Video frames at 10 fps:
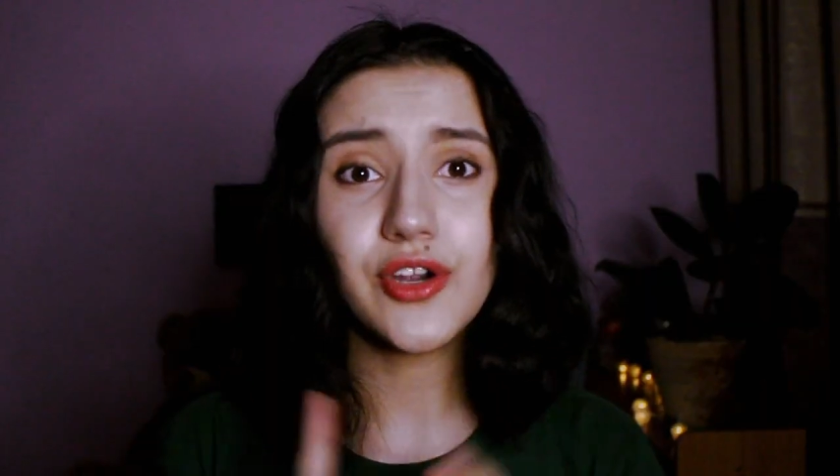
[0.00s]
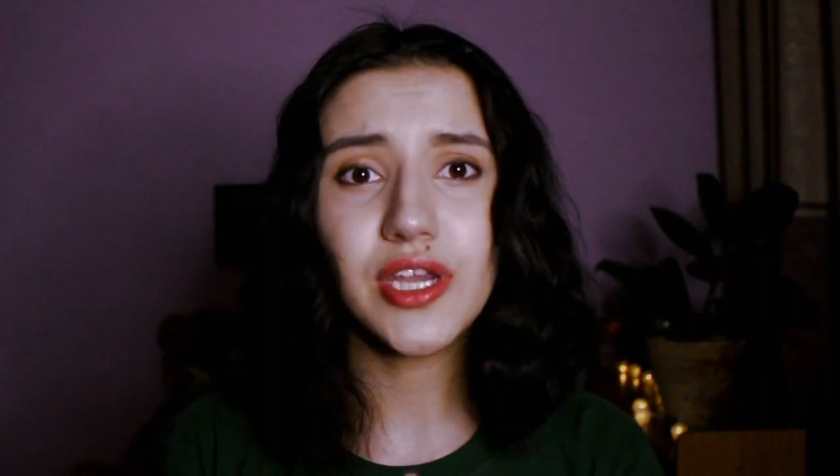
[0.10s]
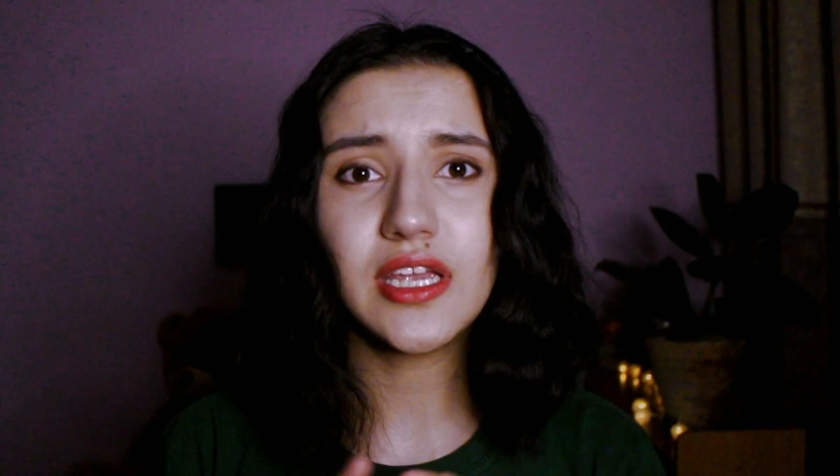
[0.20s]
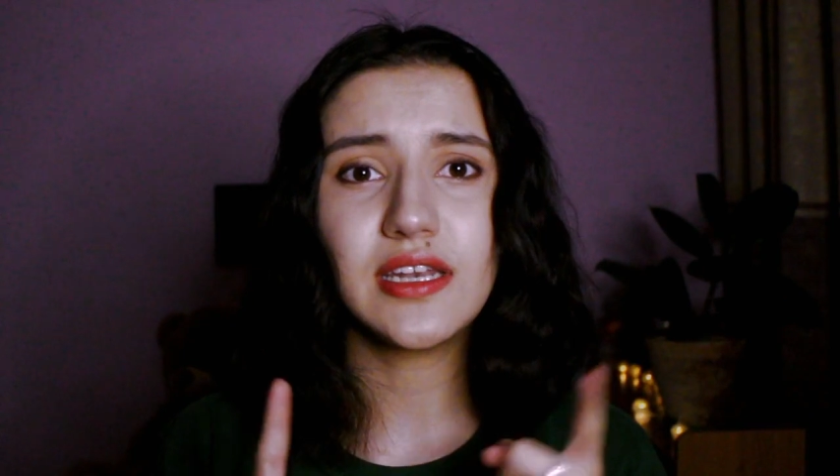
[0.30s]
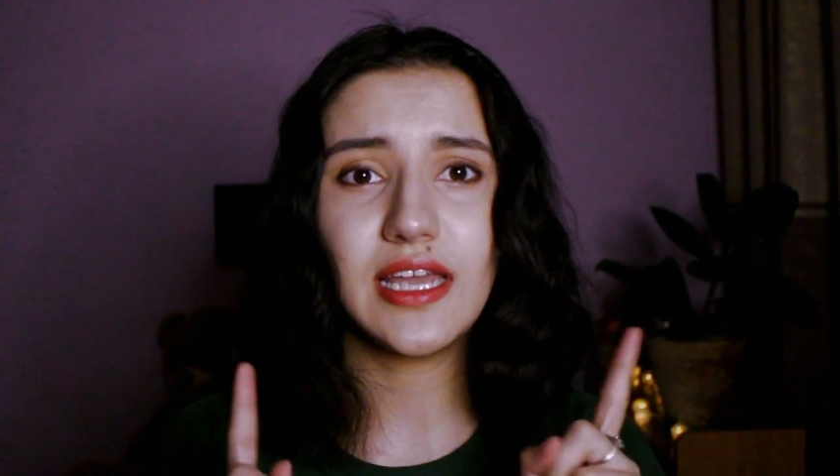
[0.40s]

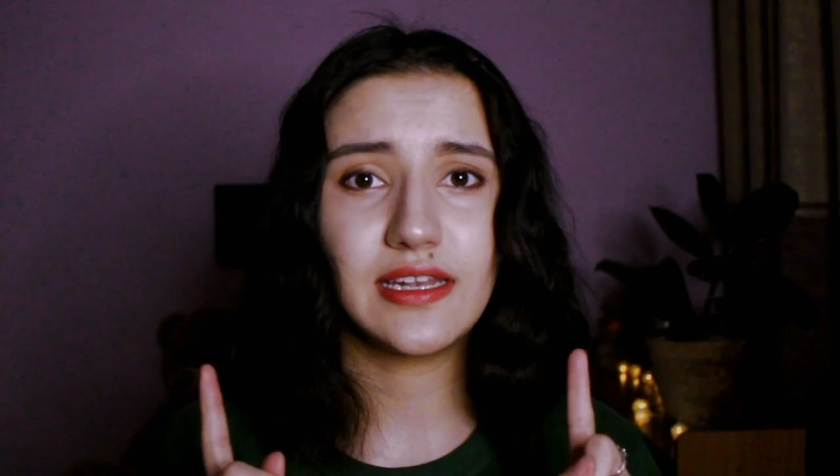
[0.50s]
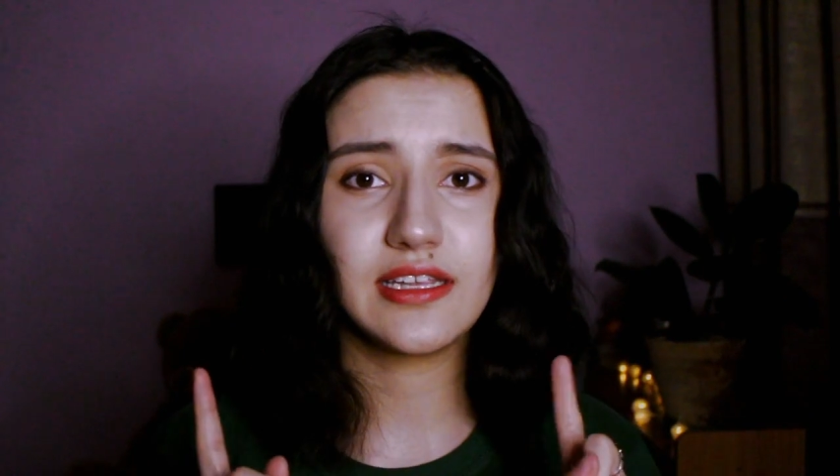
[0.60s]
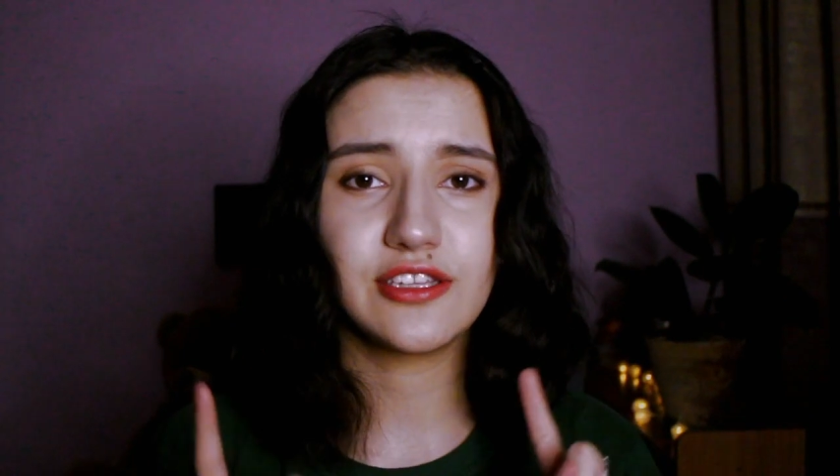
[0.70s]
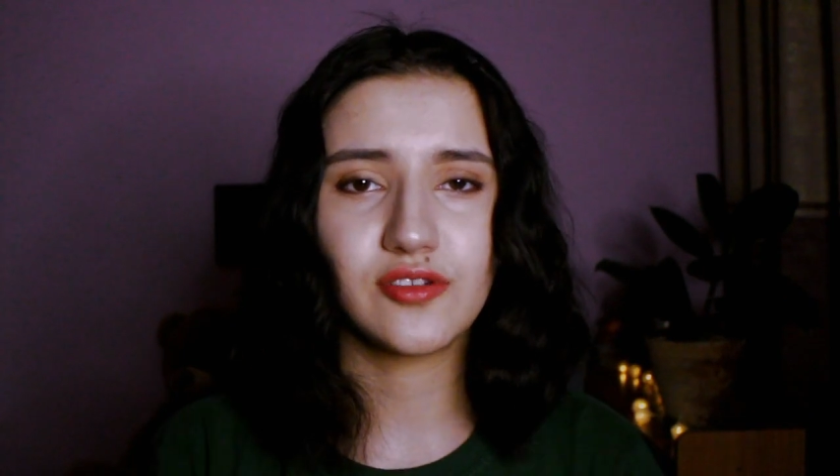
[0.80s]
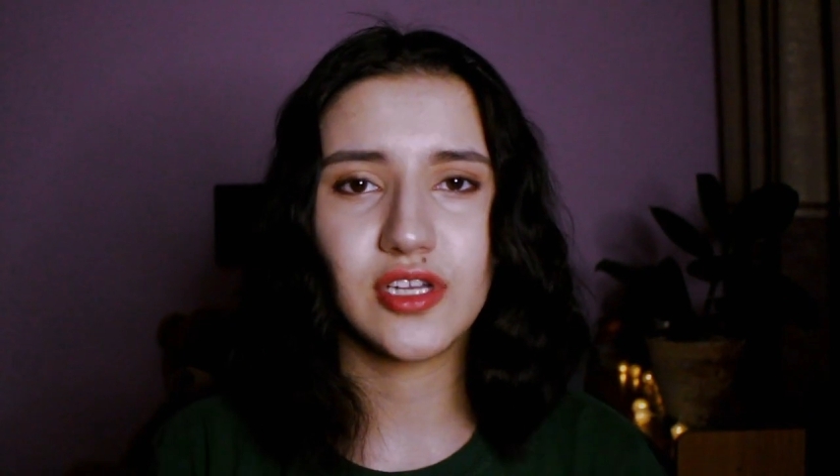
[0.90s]
Korean
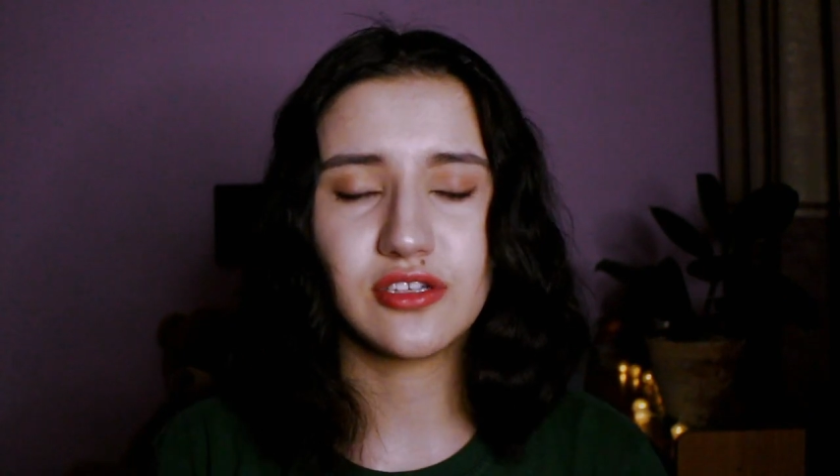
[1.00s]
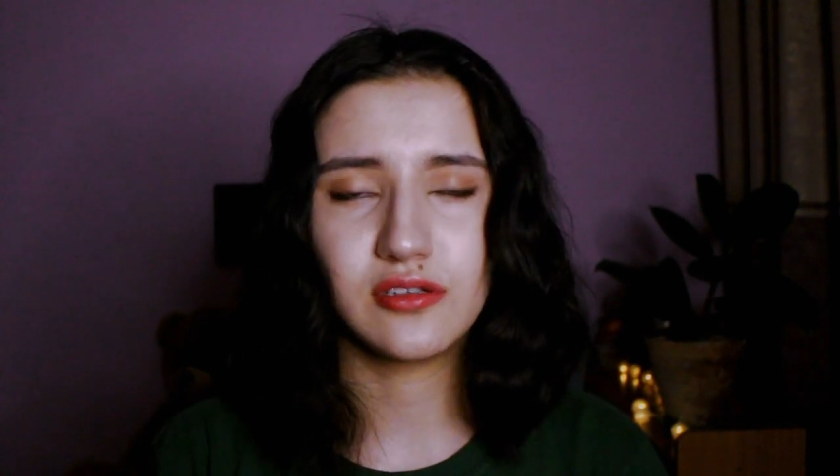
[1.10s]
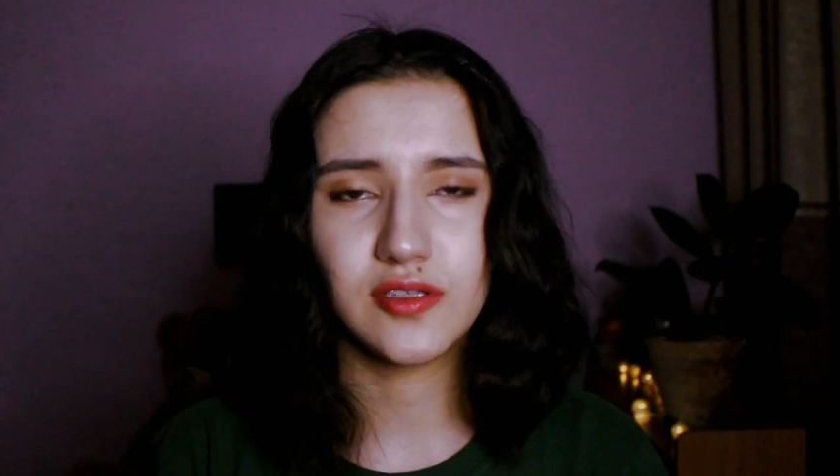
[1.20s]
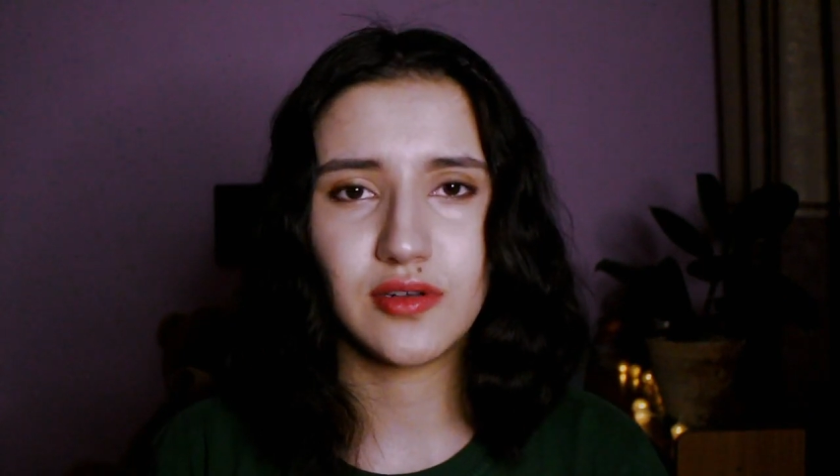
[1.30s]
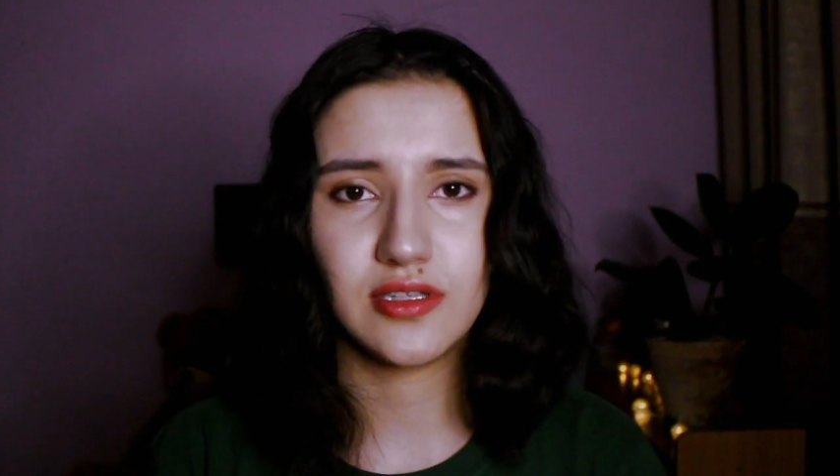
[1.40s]
and
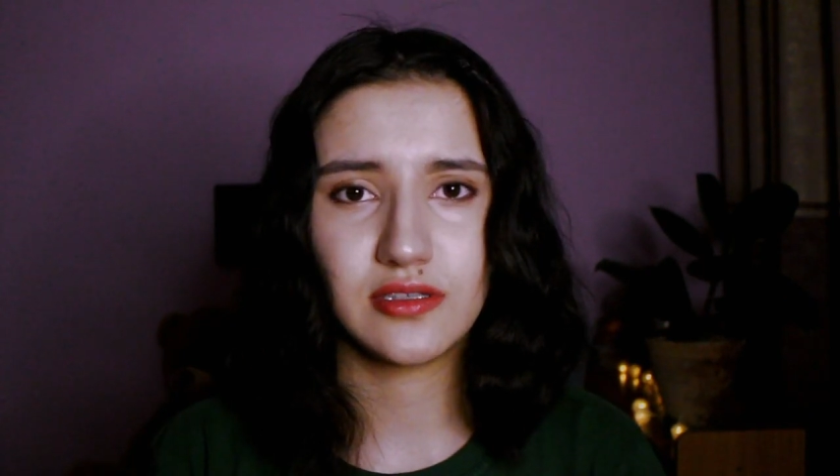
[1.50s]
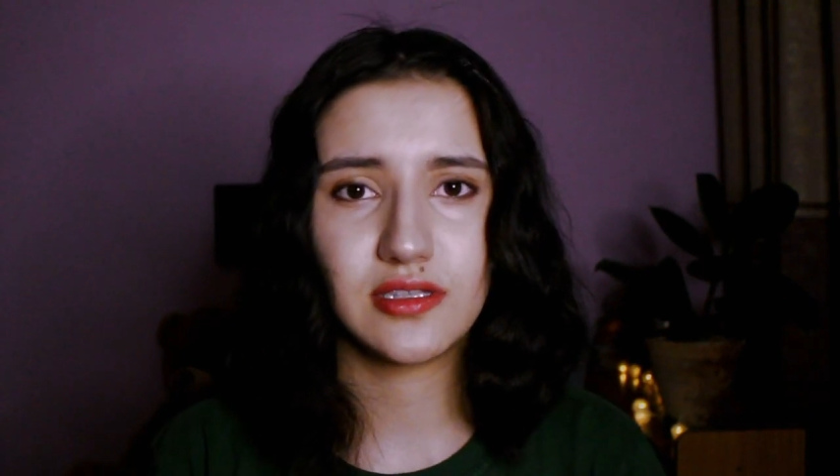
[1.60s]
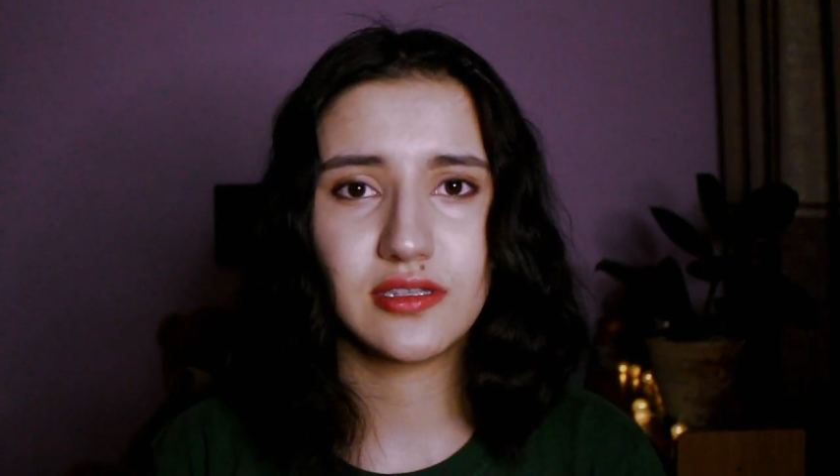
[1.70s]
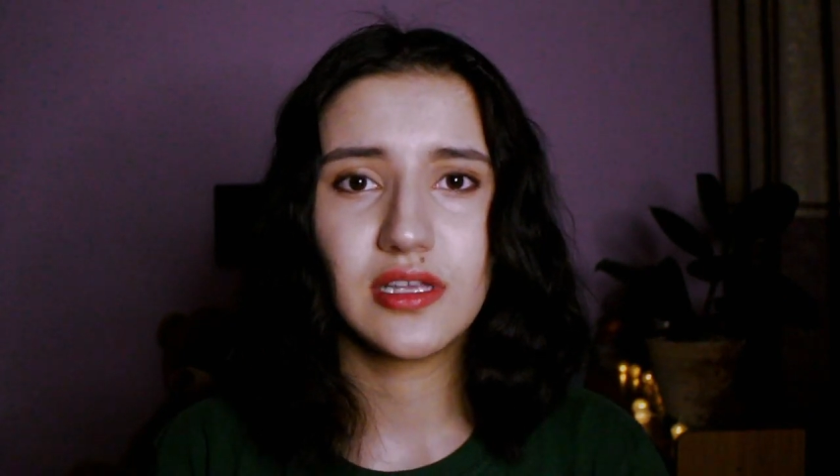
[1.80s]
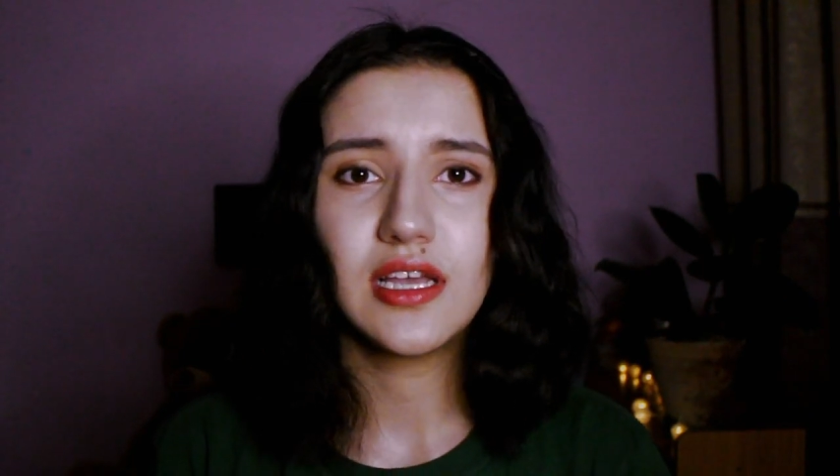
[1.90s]
international
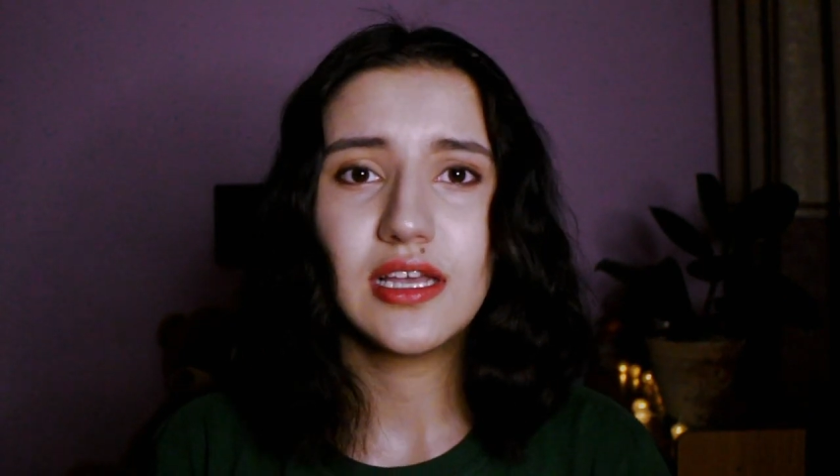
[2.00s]
students